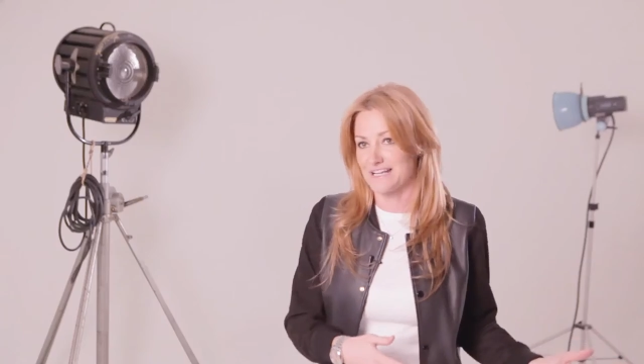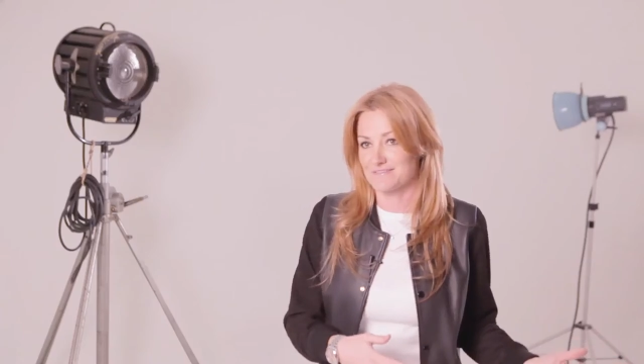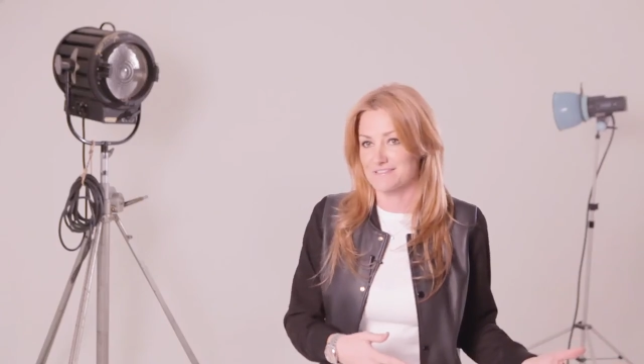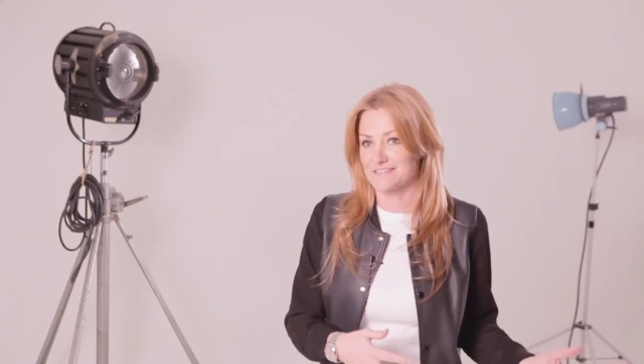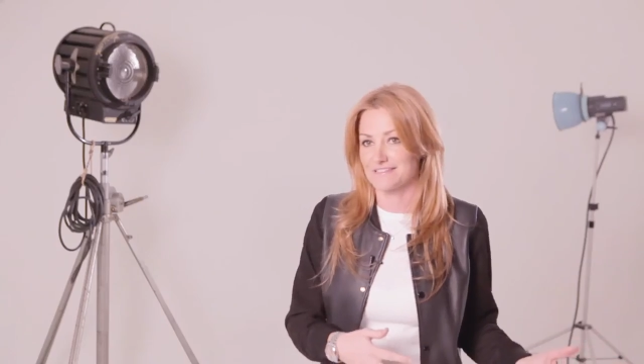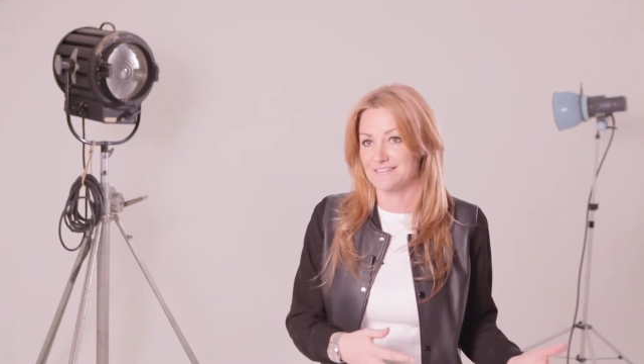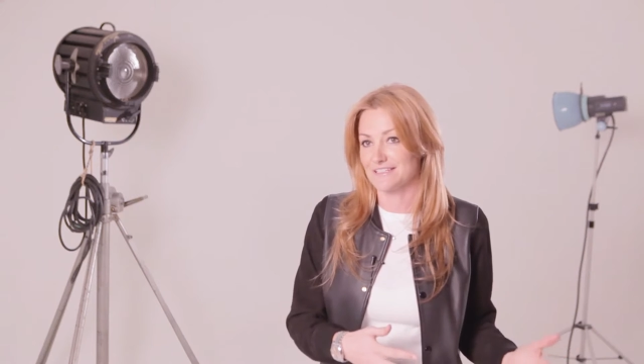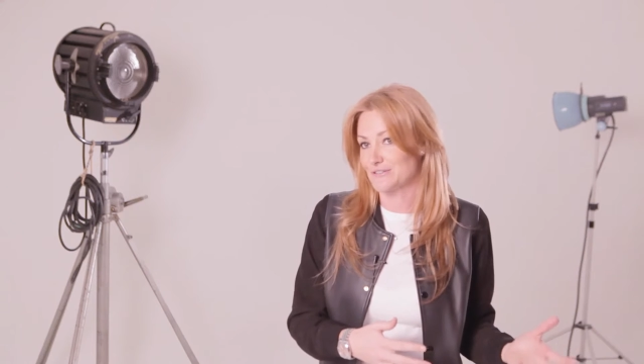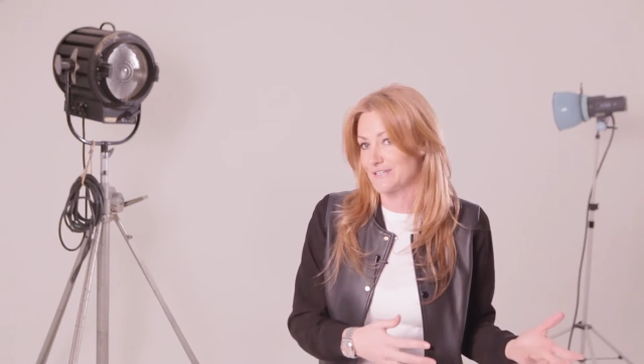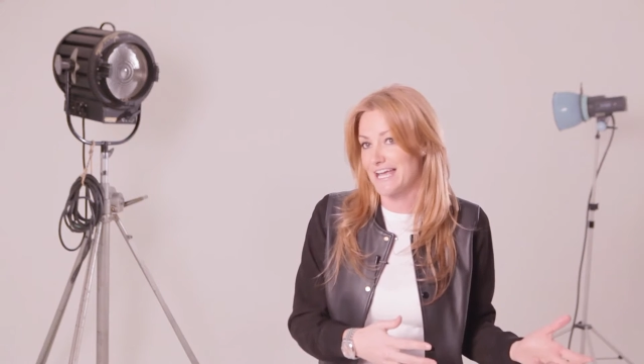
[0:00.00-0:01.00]
house in
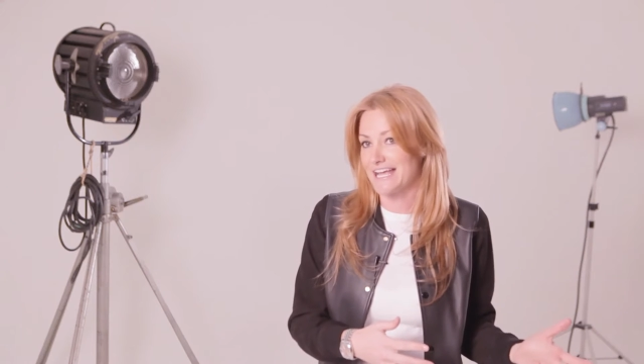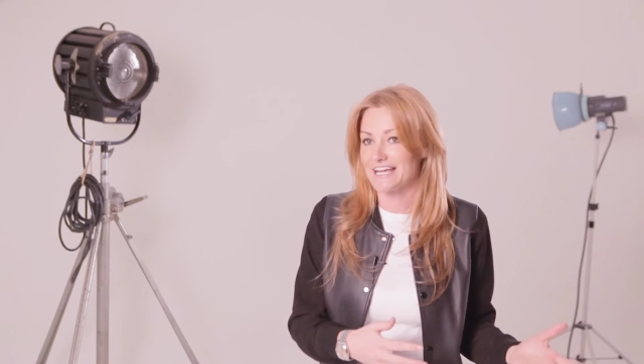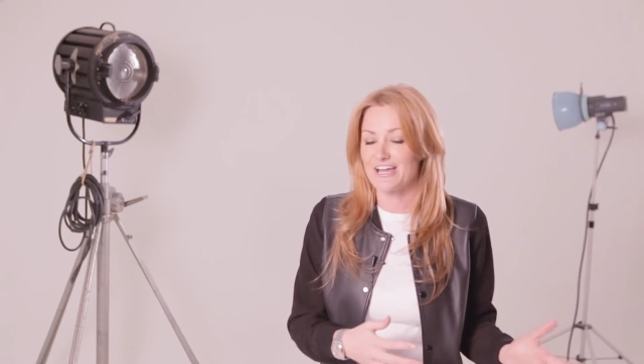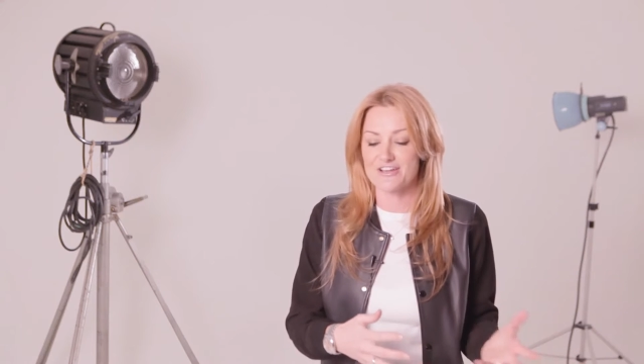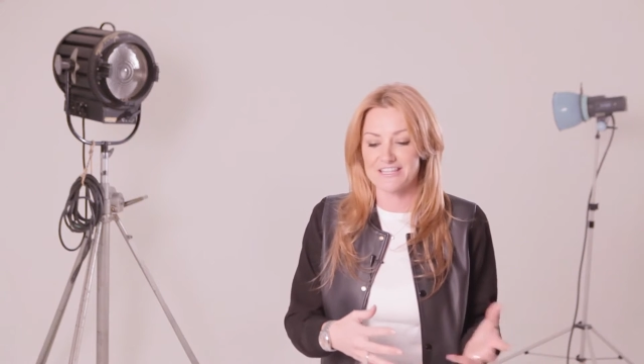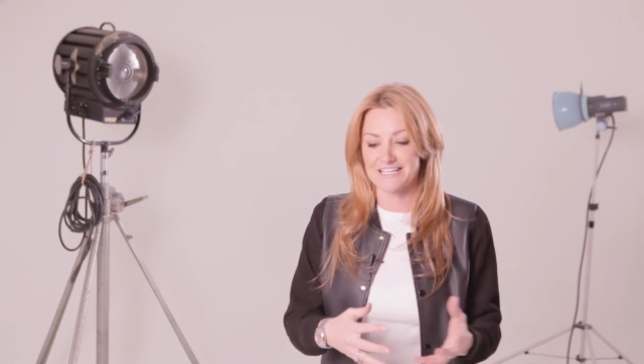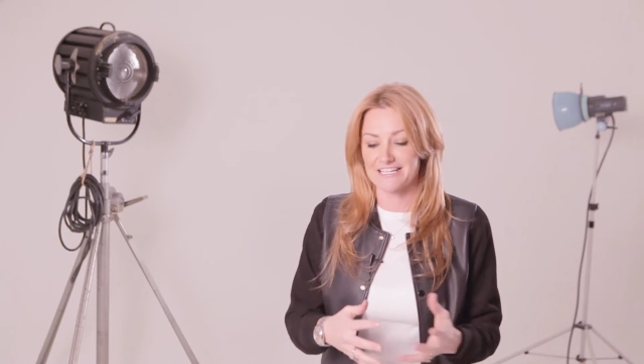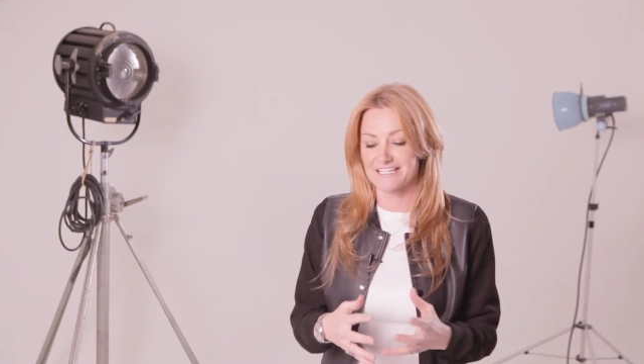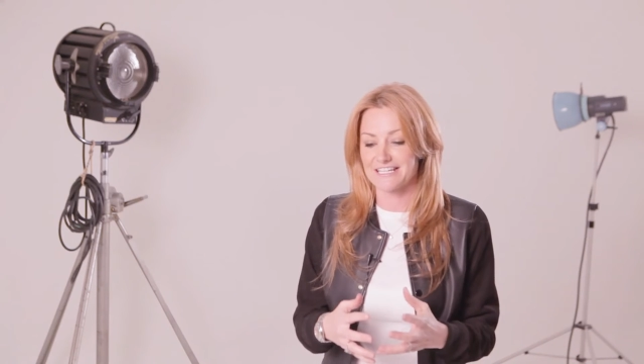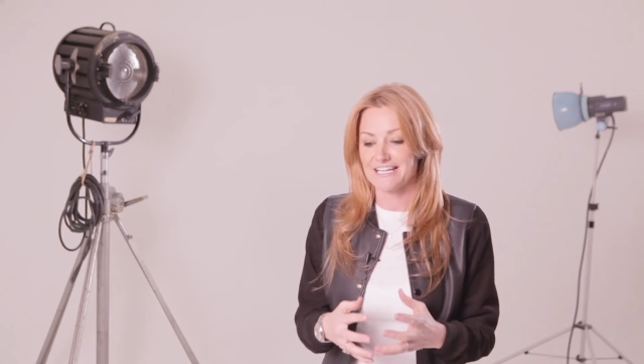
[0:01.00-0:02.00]
the UK. And I
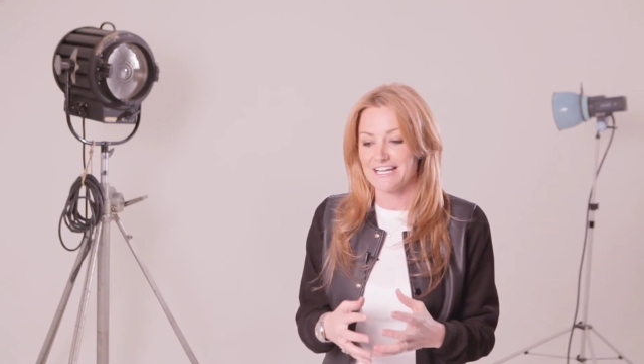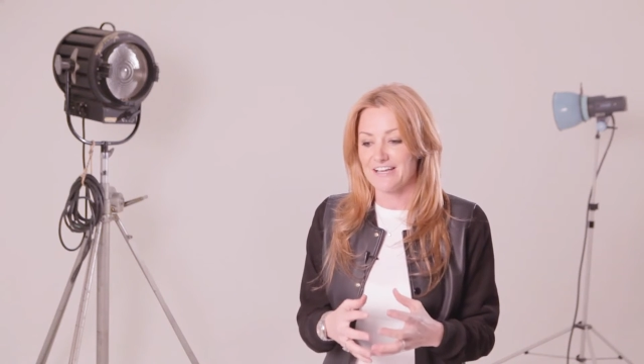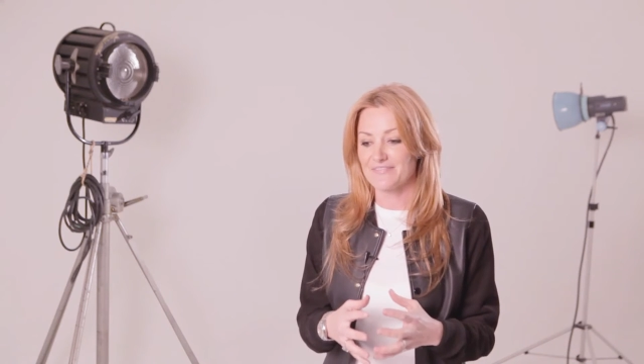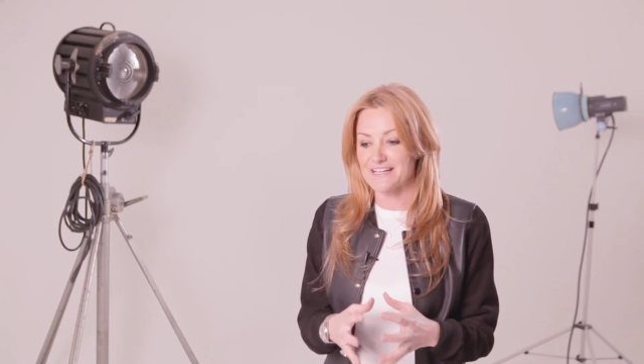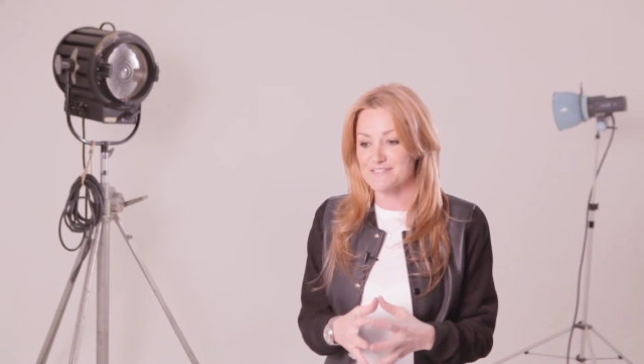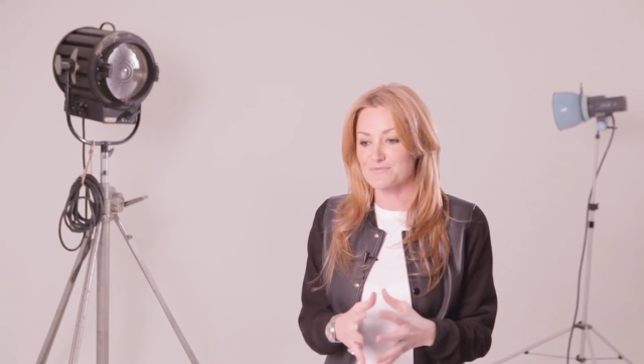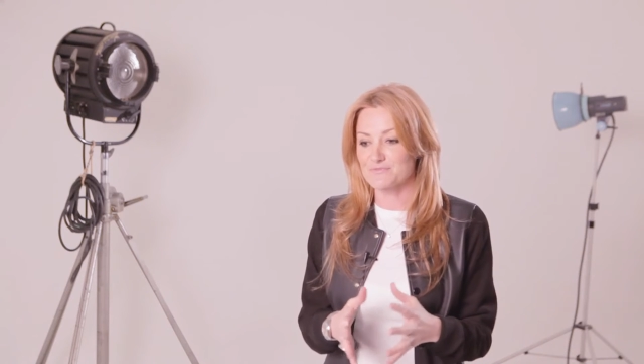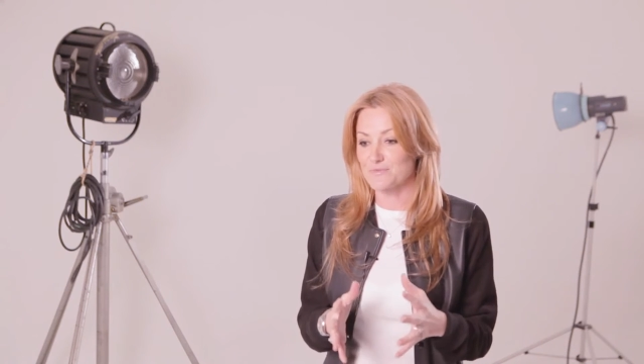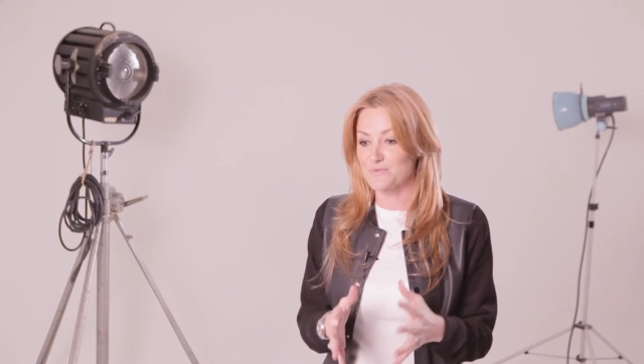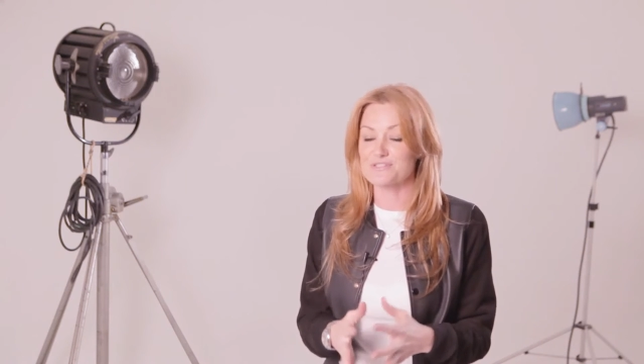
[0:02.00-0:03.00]
think that's
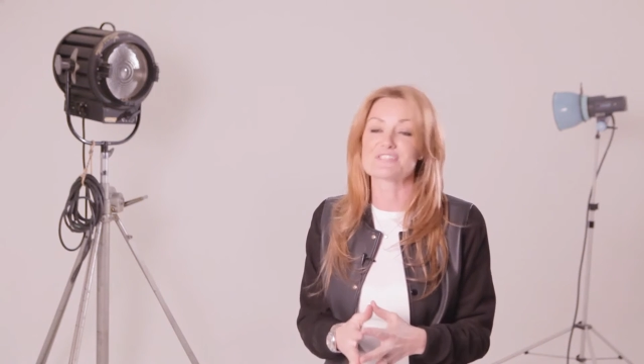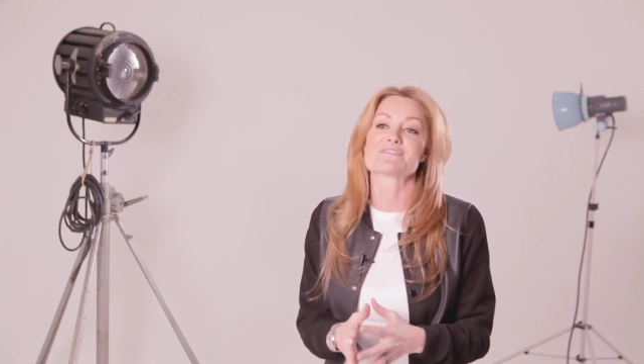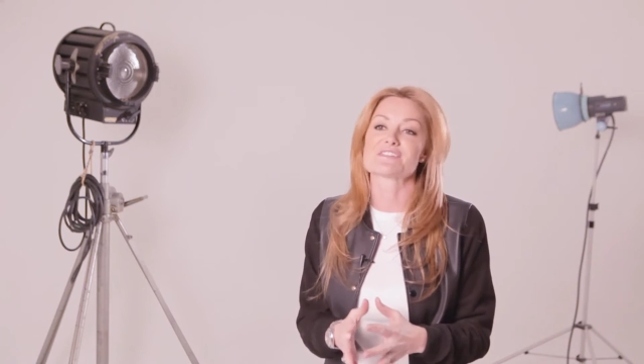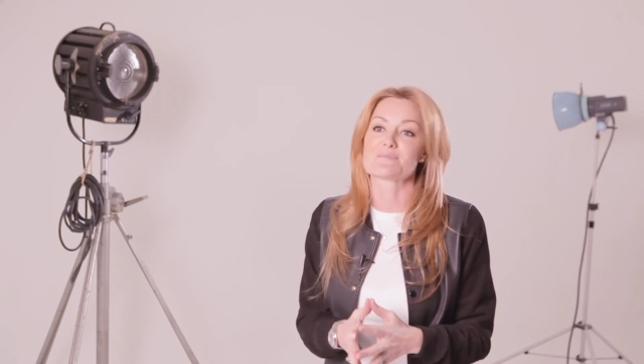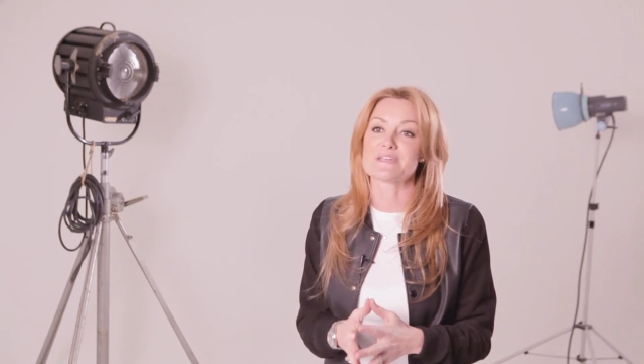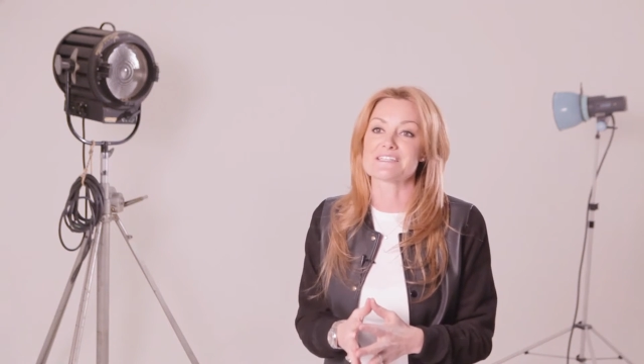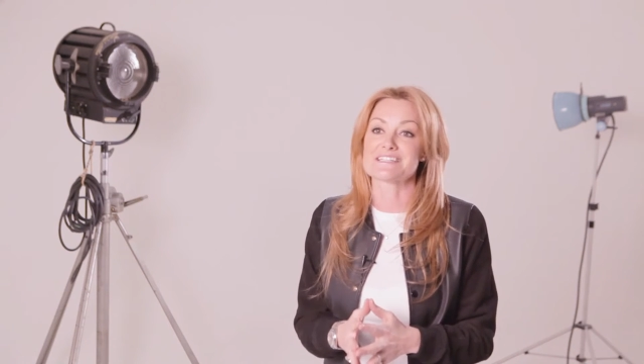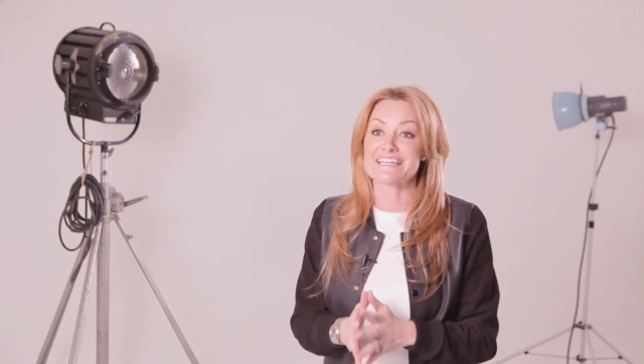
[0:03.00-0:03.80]
the beauty of this piece.